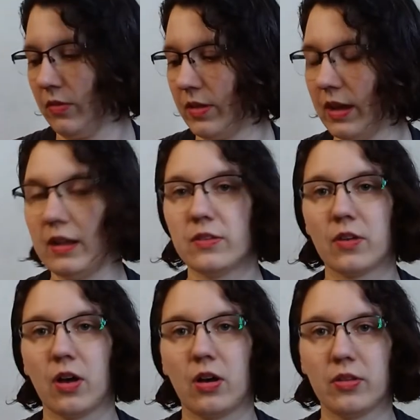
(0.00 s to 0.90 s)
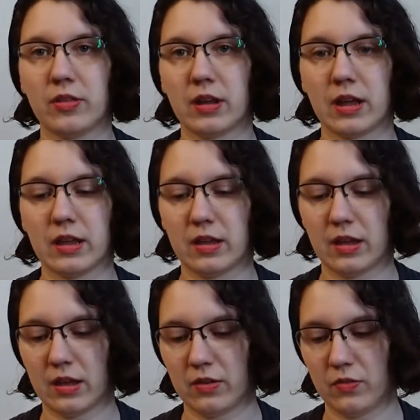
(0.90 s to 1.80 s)
That is all that I
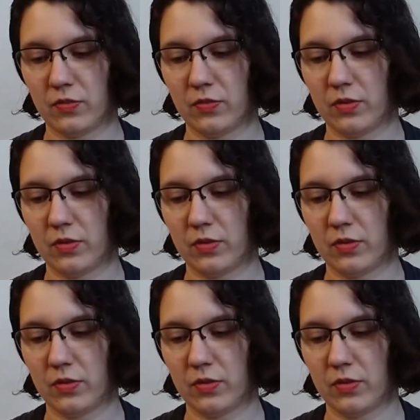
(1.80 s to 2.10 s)
have